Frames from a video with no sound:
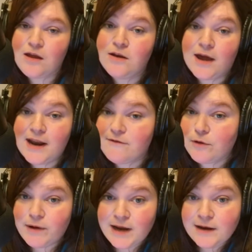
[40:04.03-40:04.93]
Not
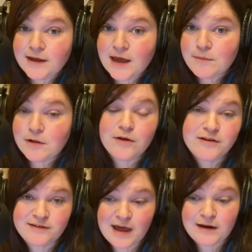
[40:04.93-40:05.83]
everyone had cable or
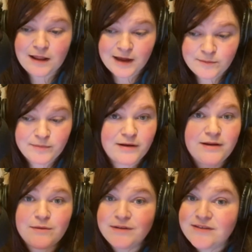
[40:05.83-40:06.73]
satellite, but
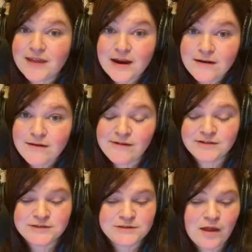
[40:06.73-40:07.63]
it was there.
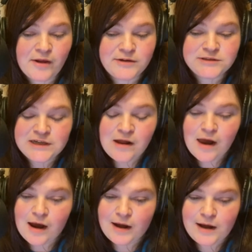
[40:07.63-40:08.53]

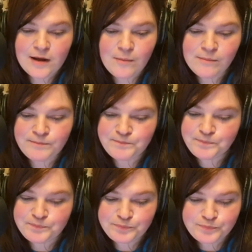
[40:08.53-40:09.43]

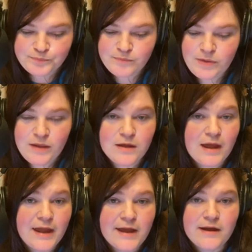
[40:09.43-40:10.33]

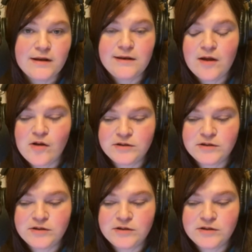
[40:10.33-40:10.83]
And